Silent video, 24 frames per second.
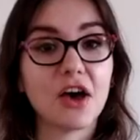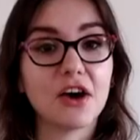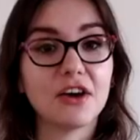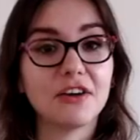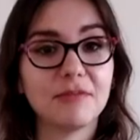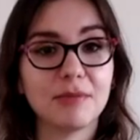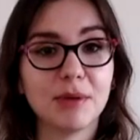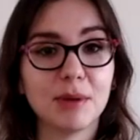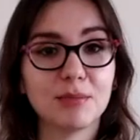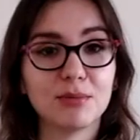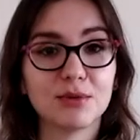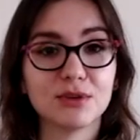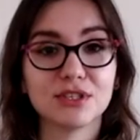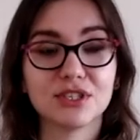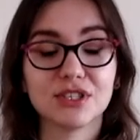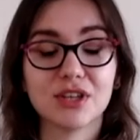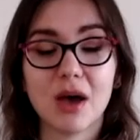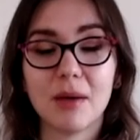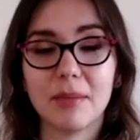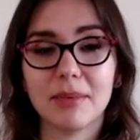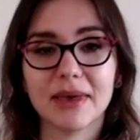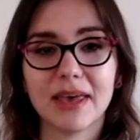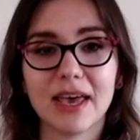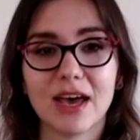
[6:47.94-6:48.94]
of people
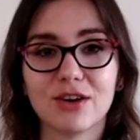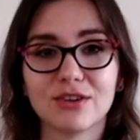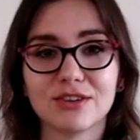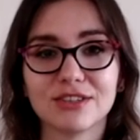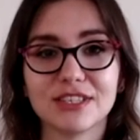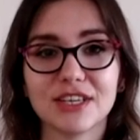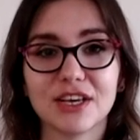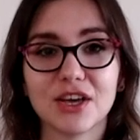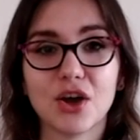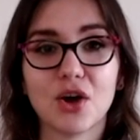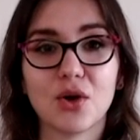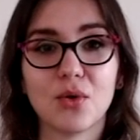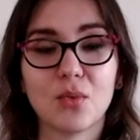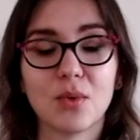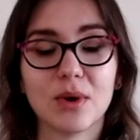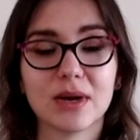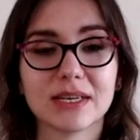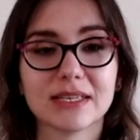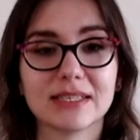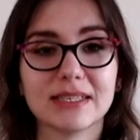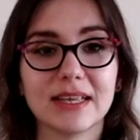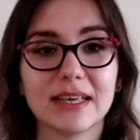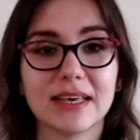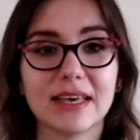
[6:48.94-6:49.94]
stop counting
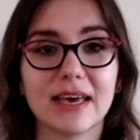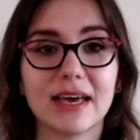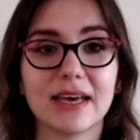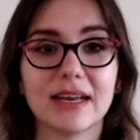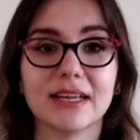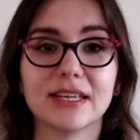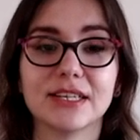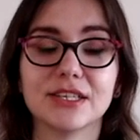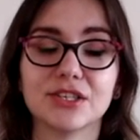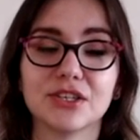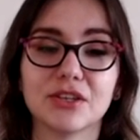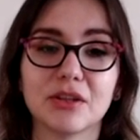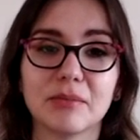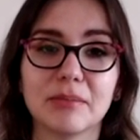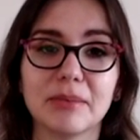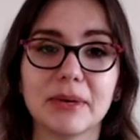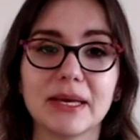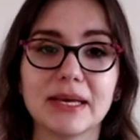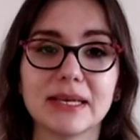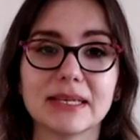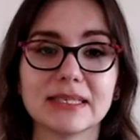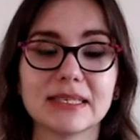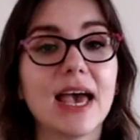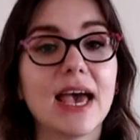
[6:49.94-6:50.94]
once they get into the
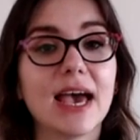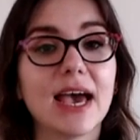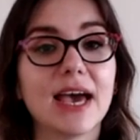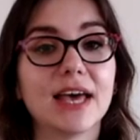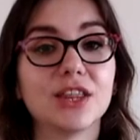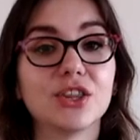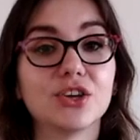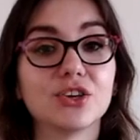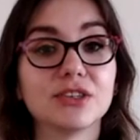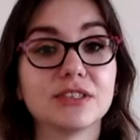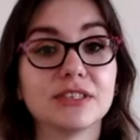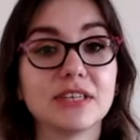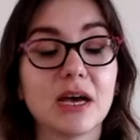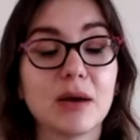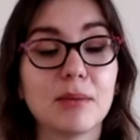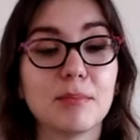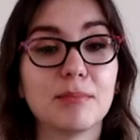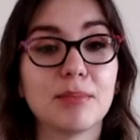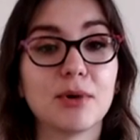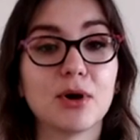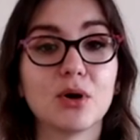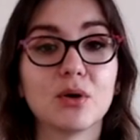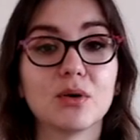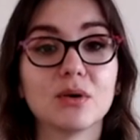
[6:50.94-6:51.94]
piece, and their
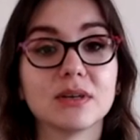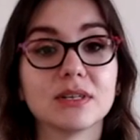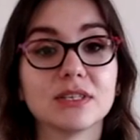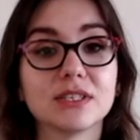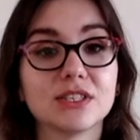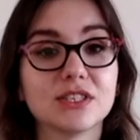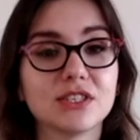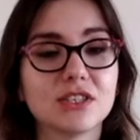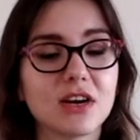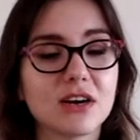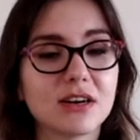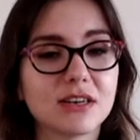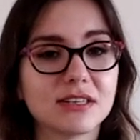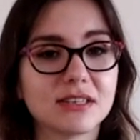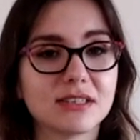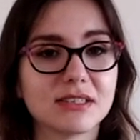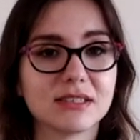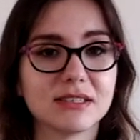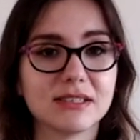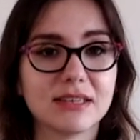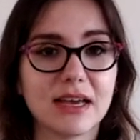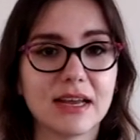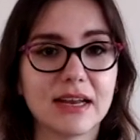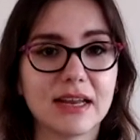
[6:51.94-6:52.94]
tempo starts
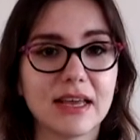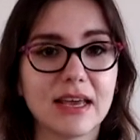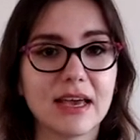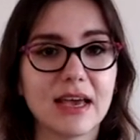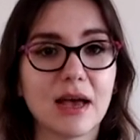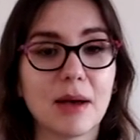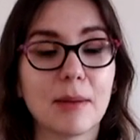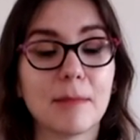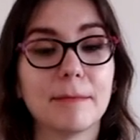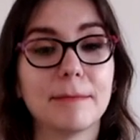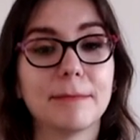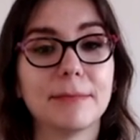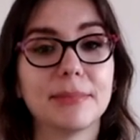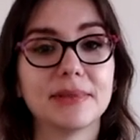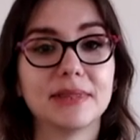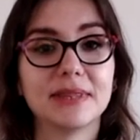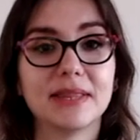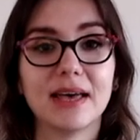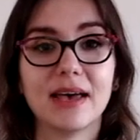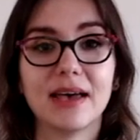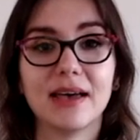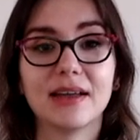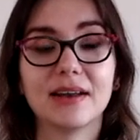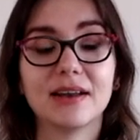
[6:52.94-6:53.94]
steady, but
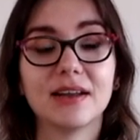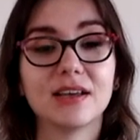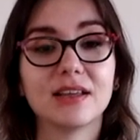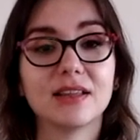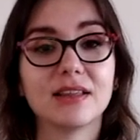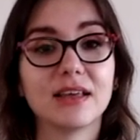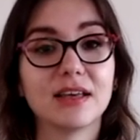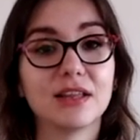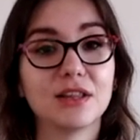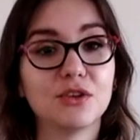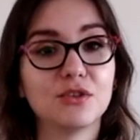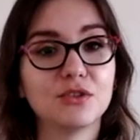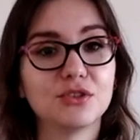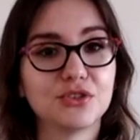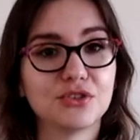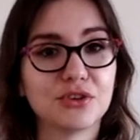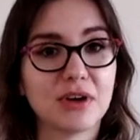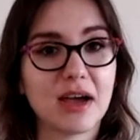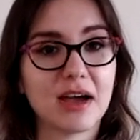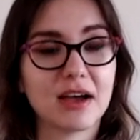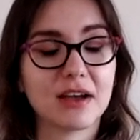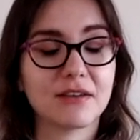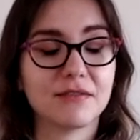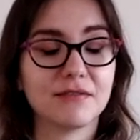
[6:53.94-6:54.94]
then they lose
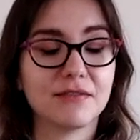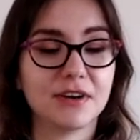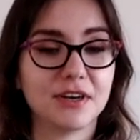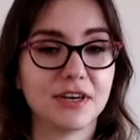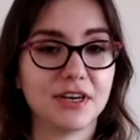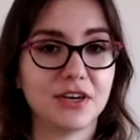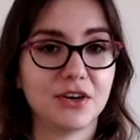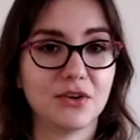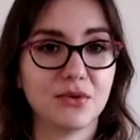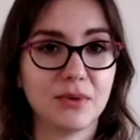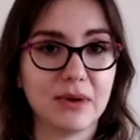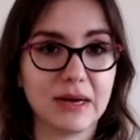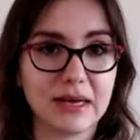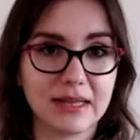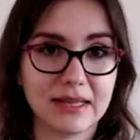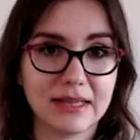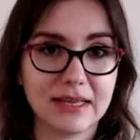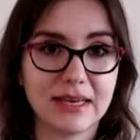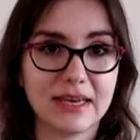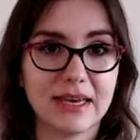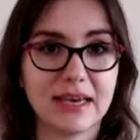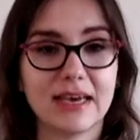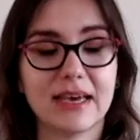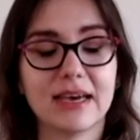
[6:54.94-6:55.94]
track very
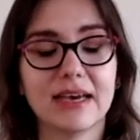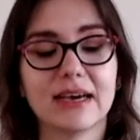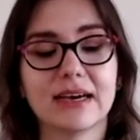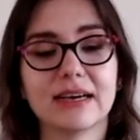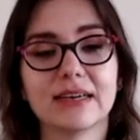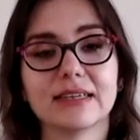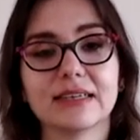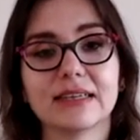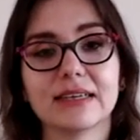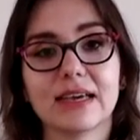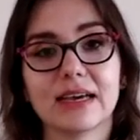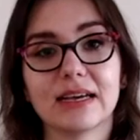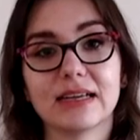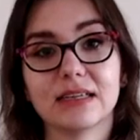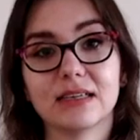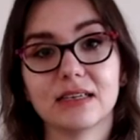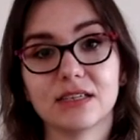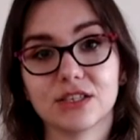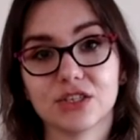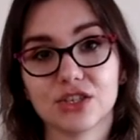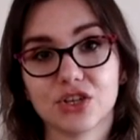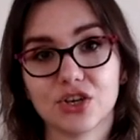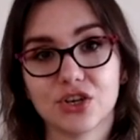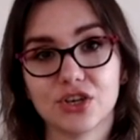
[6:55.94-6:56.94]
quickly and get
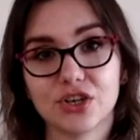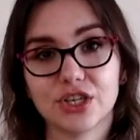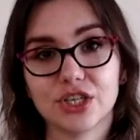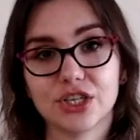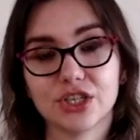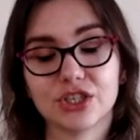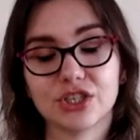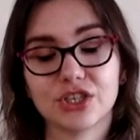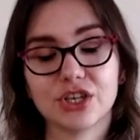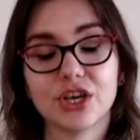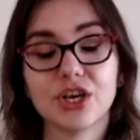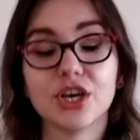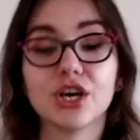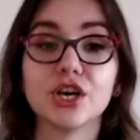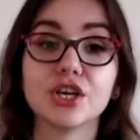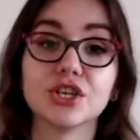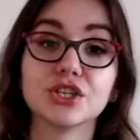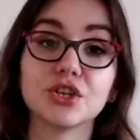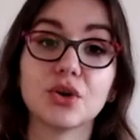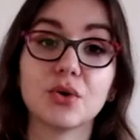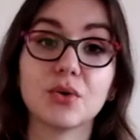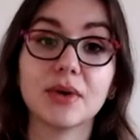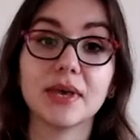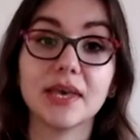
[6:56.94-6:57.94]
discouraged.
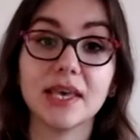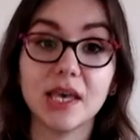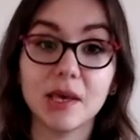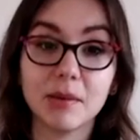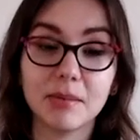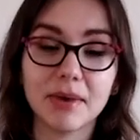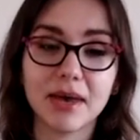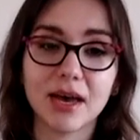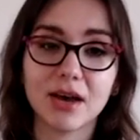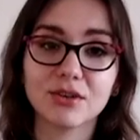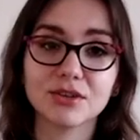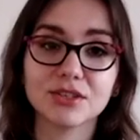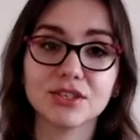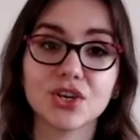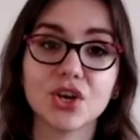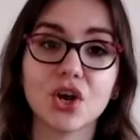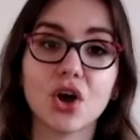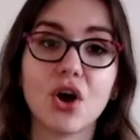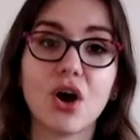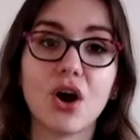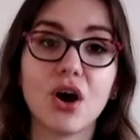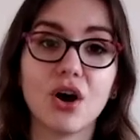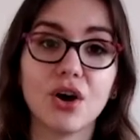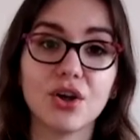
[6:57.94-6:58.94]
So keep
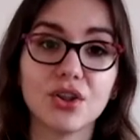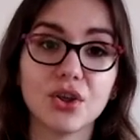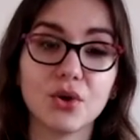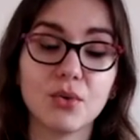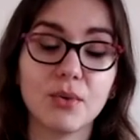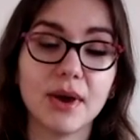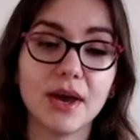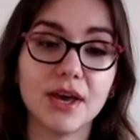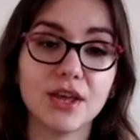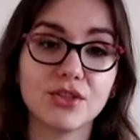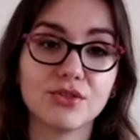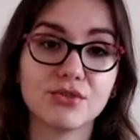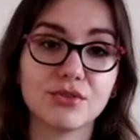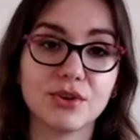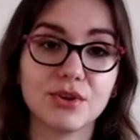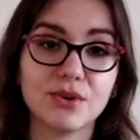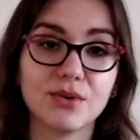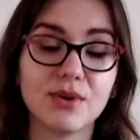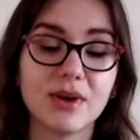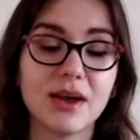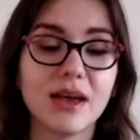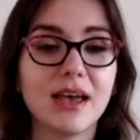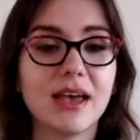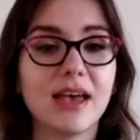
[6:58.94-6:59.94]
counting all the way
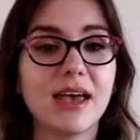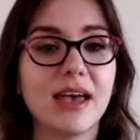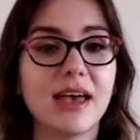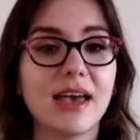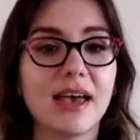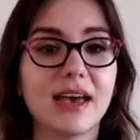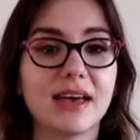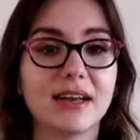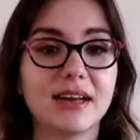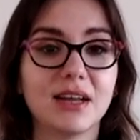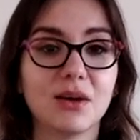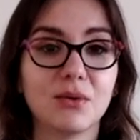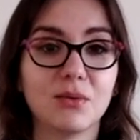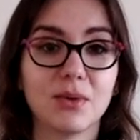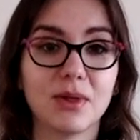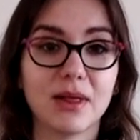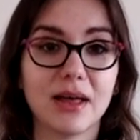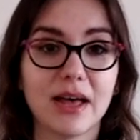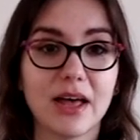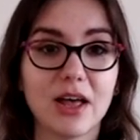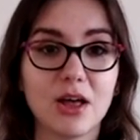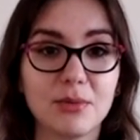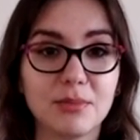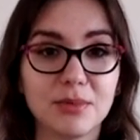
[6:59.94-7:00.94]
through, and it will
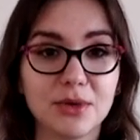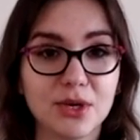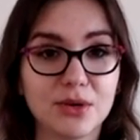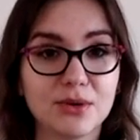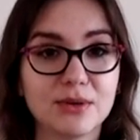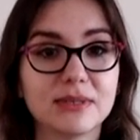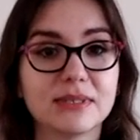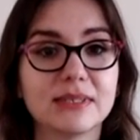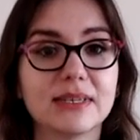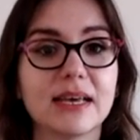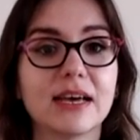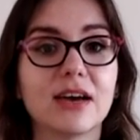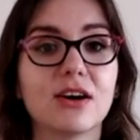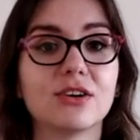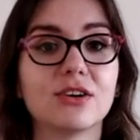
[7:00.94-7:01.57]
help you stay on